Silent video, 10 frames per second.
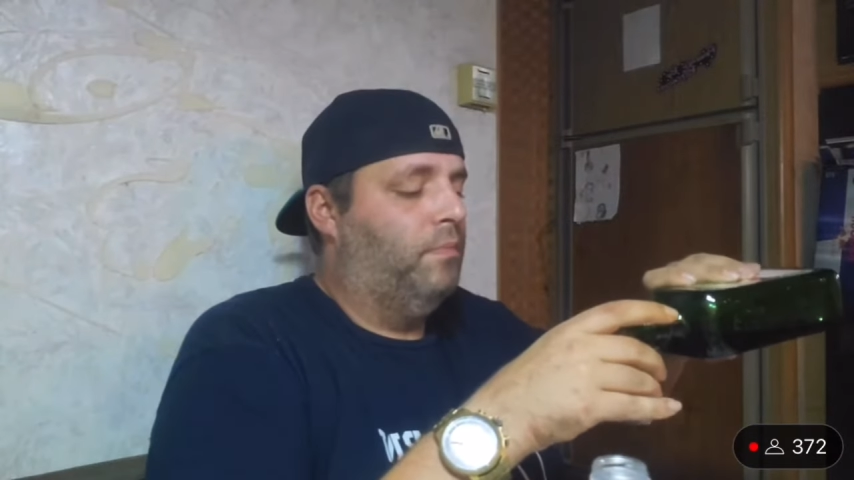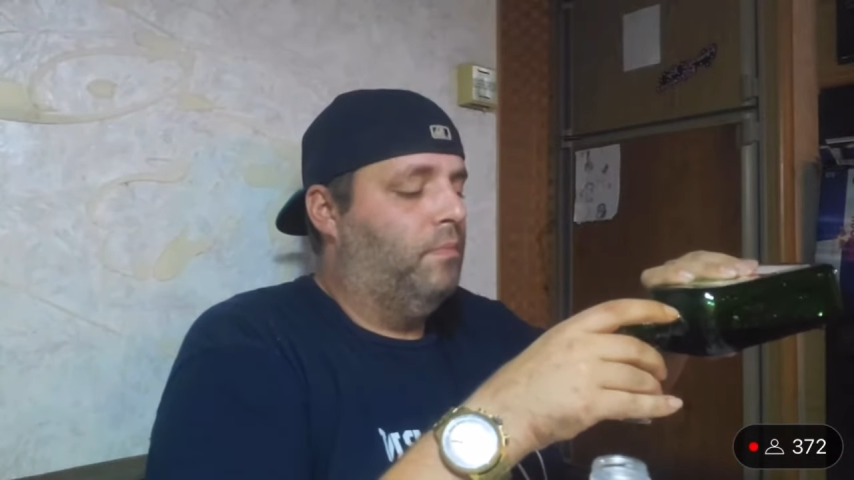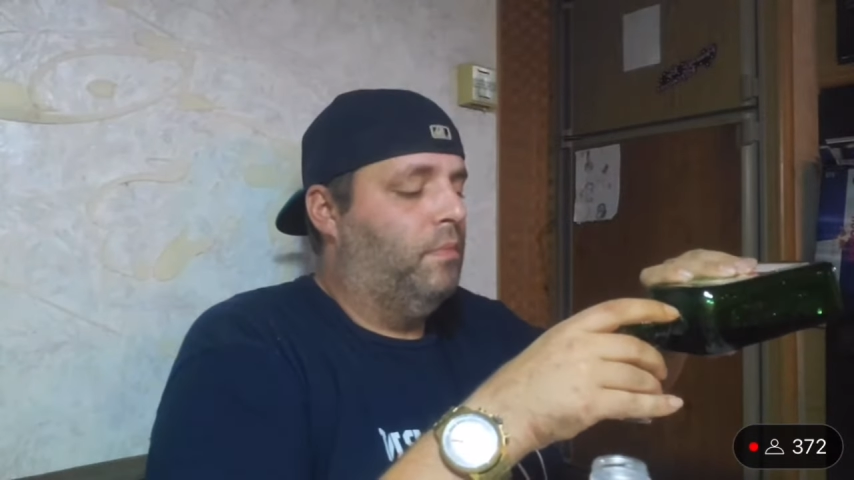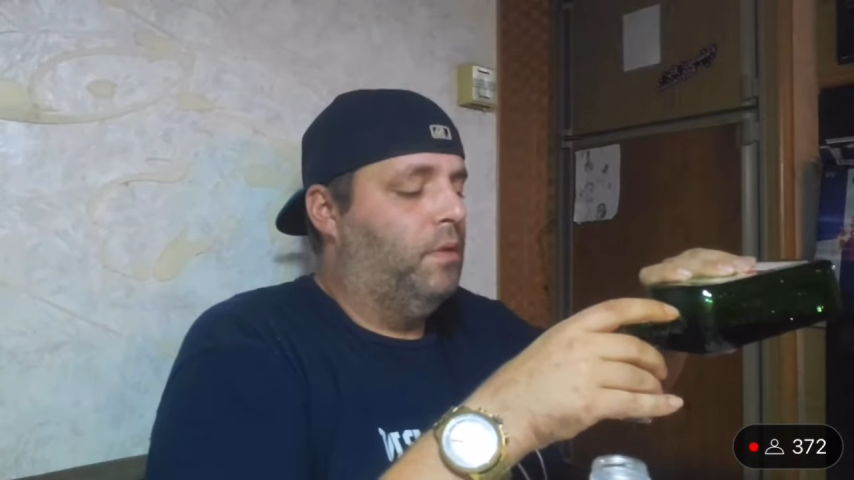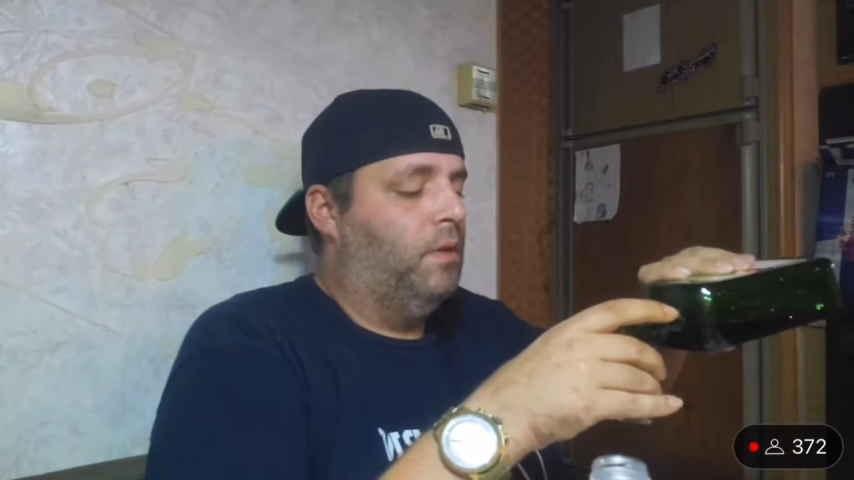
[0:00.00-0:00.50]

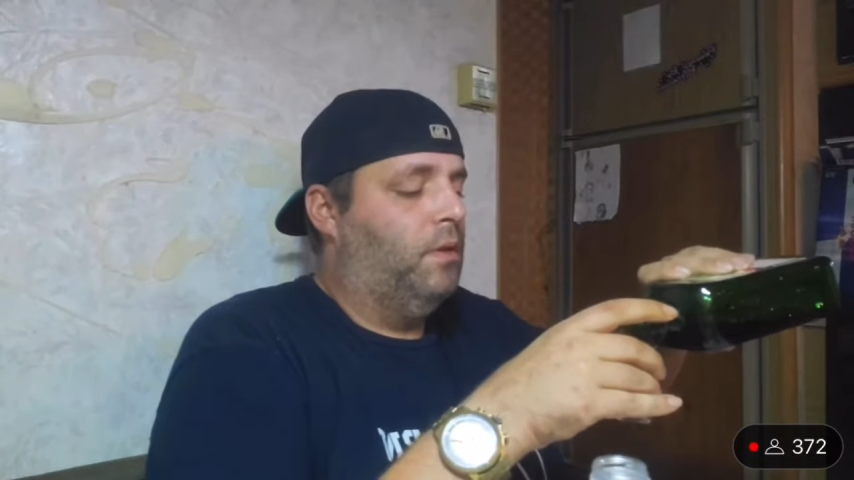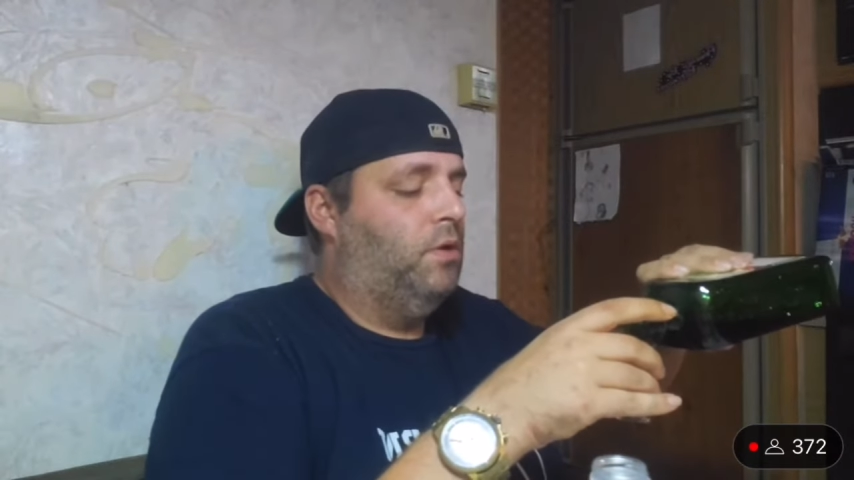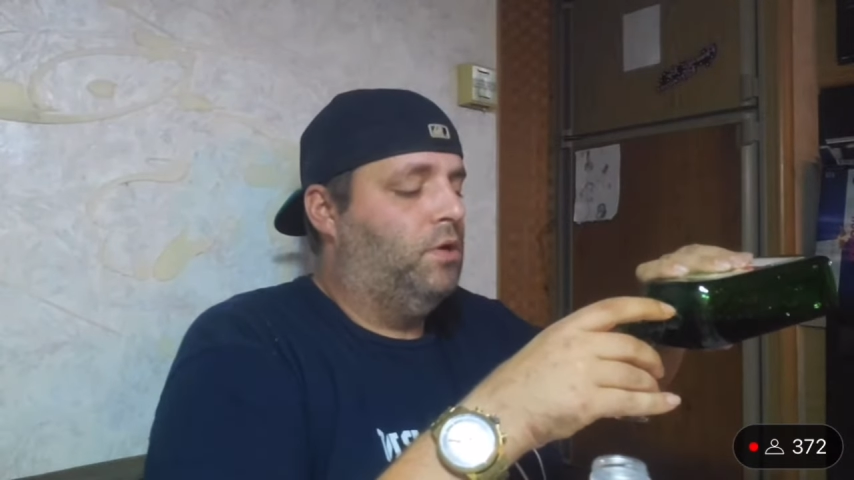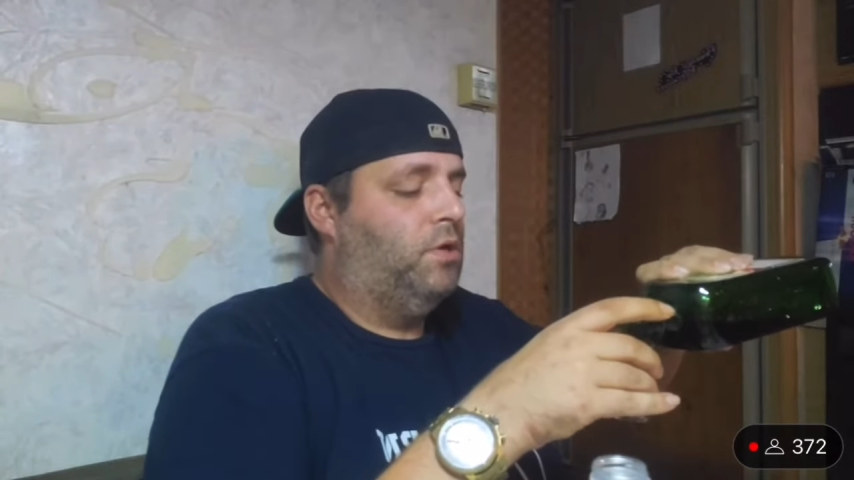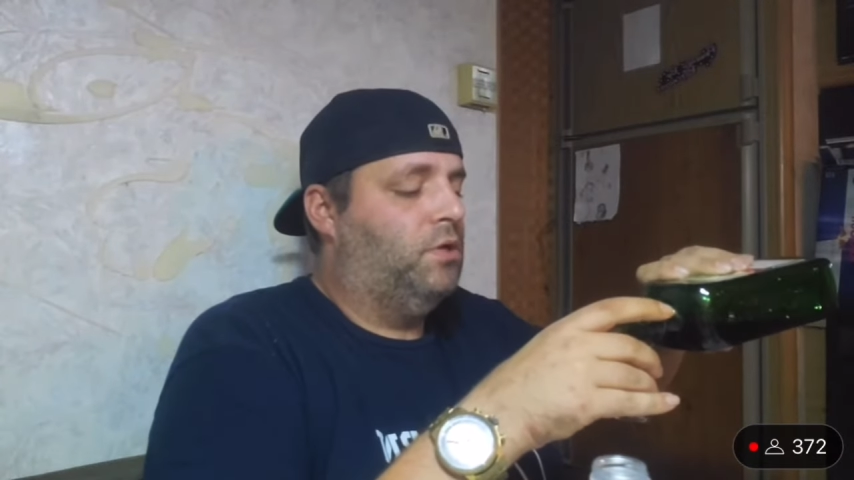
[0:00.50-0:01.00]
Yeah.
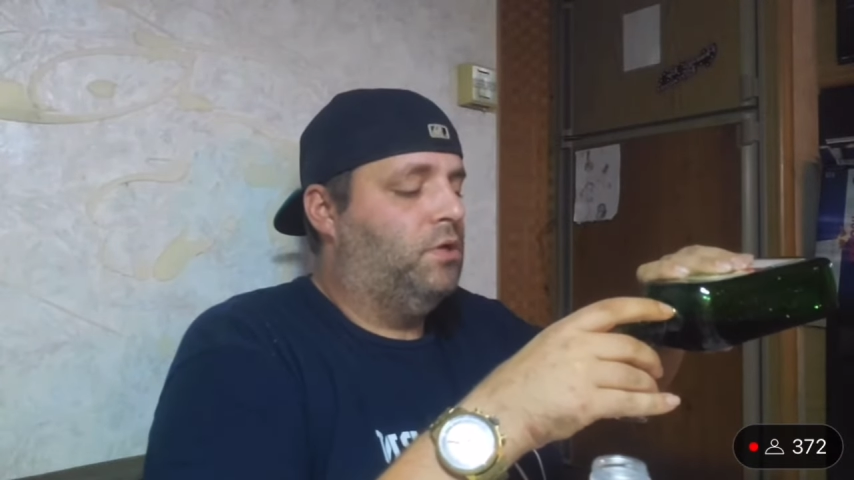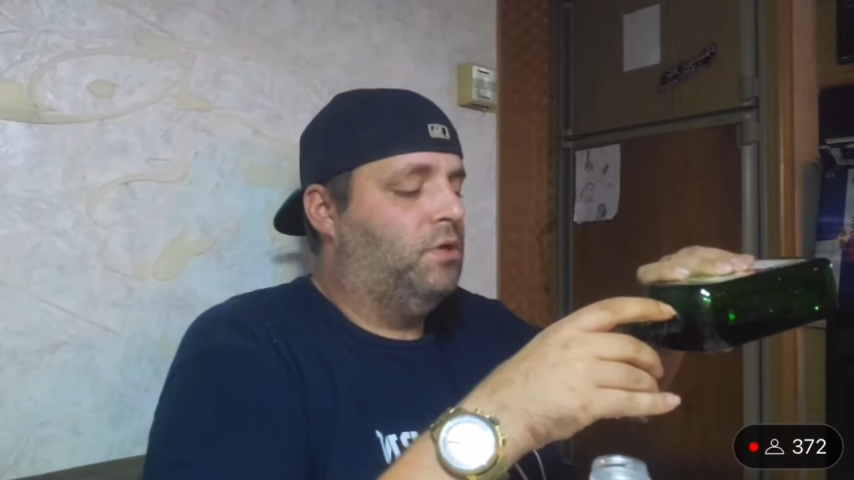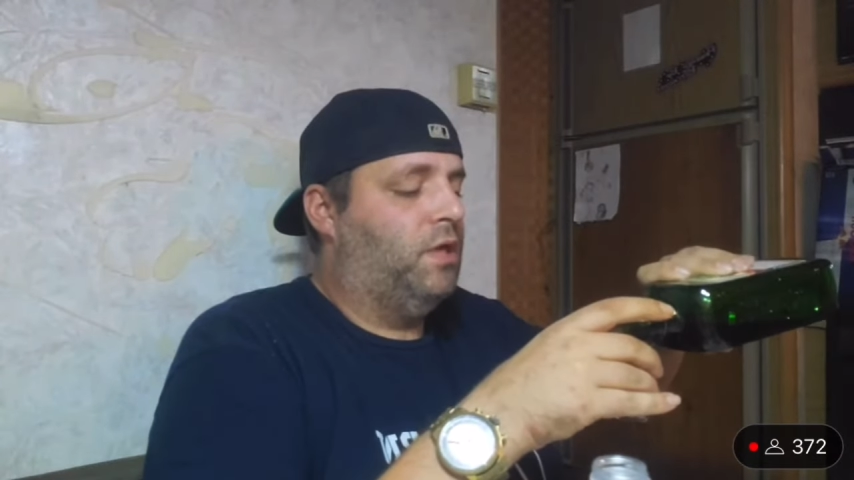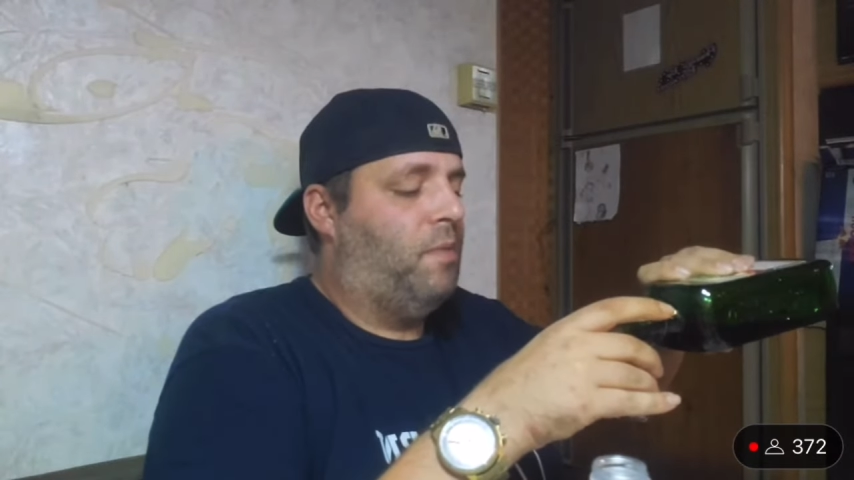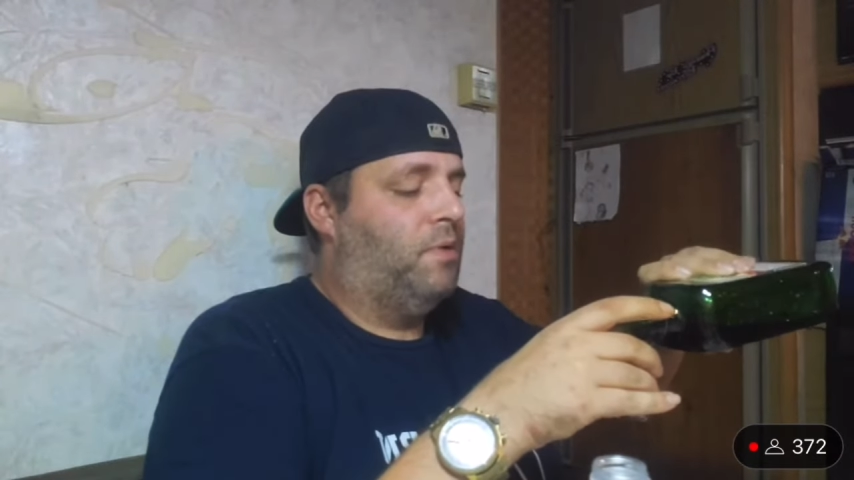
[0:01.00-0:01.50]
You should
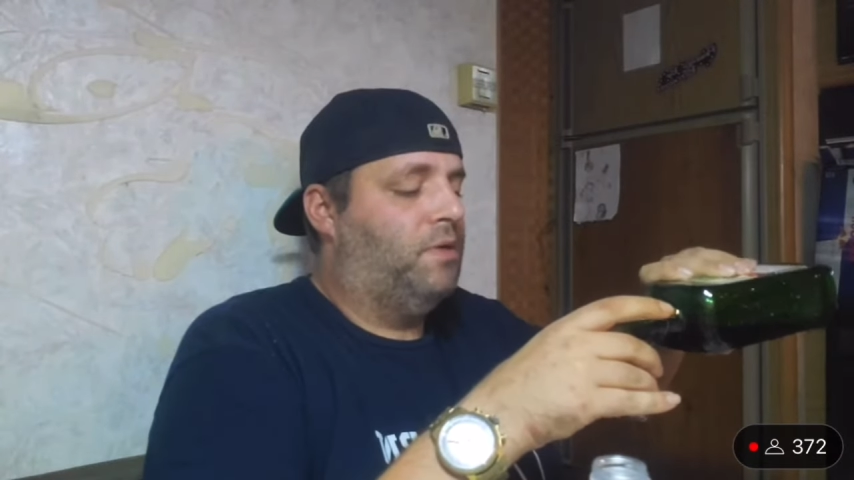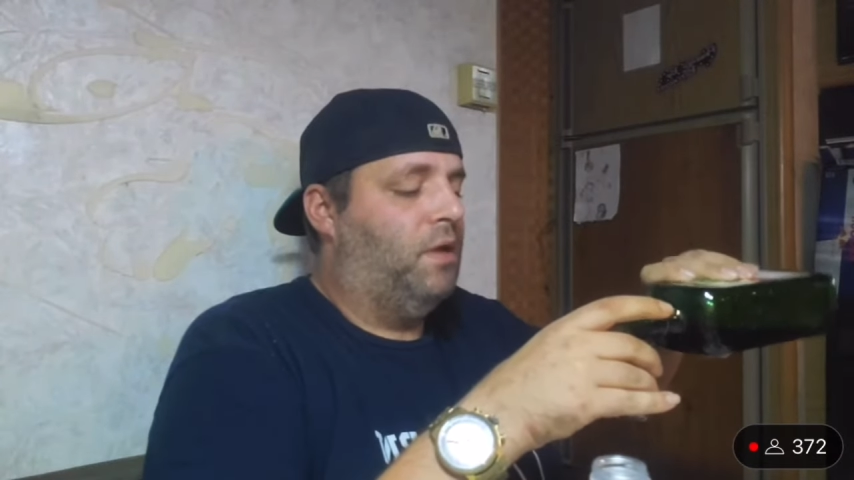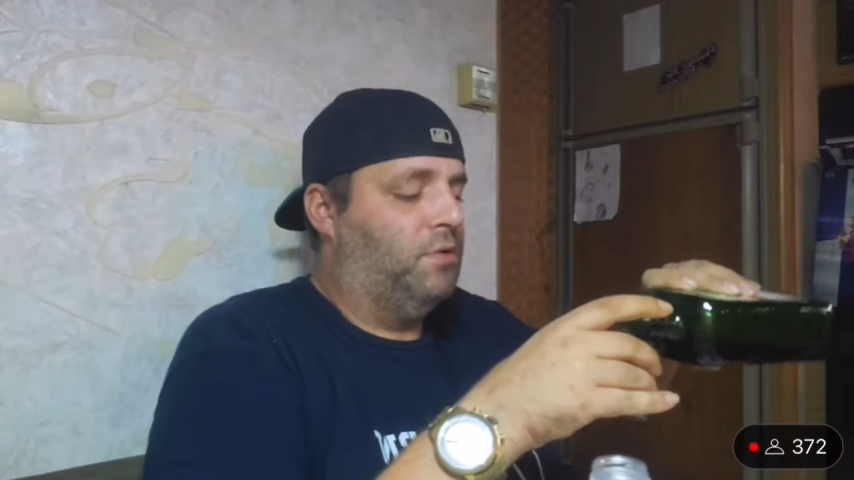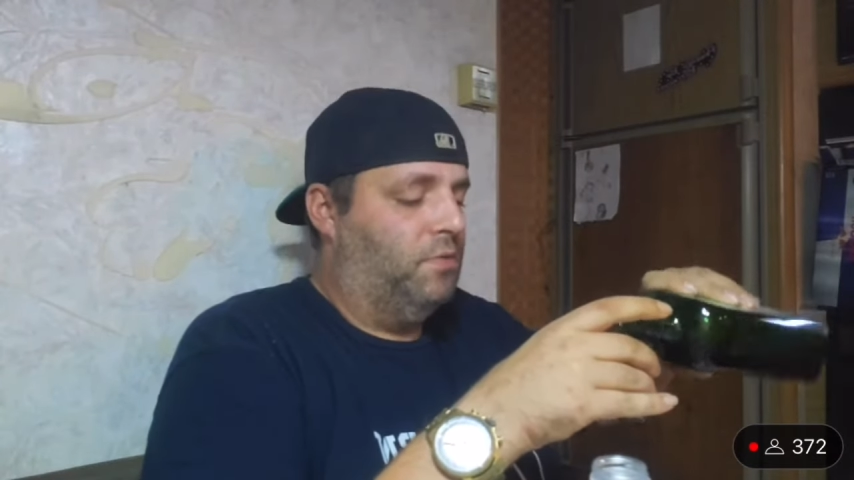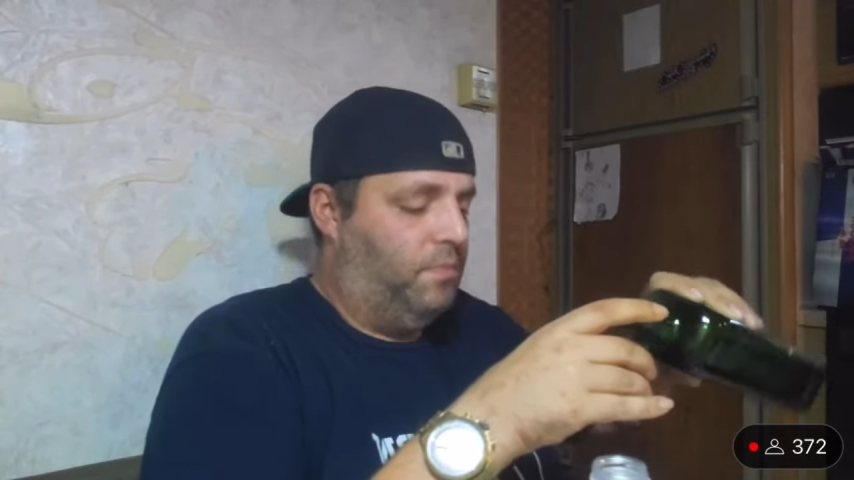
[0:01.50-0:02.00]
slam a
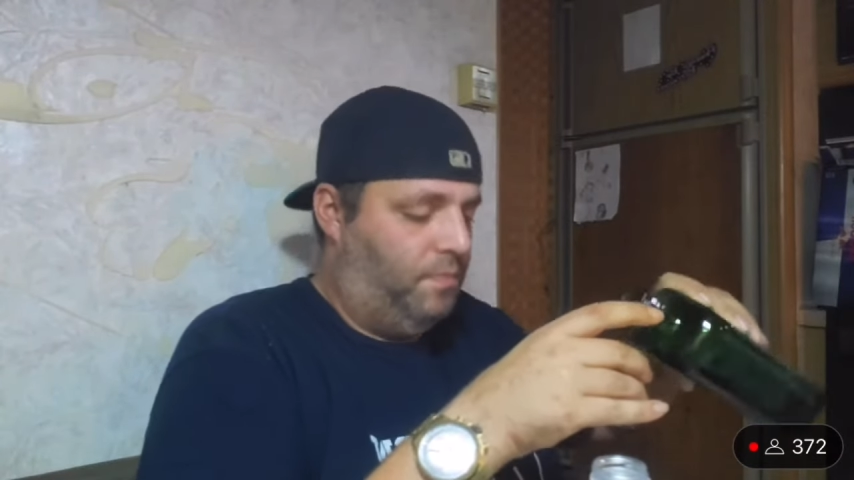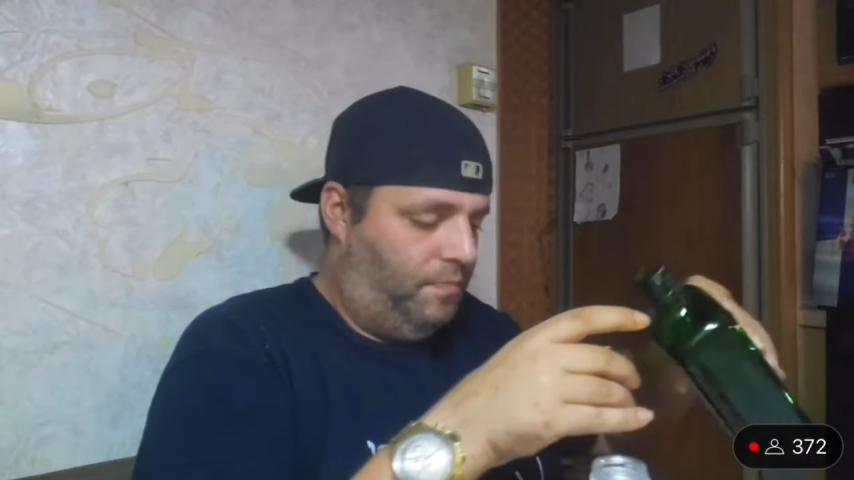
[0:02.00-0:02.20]
seltzer.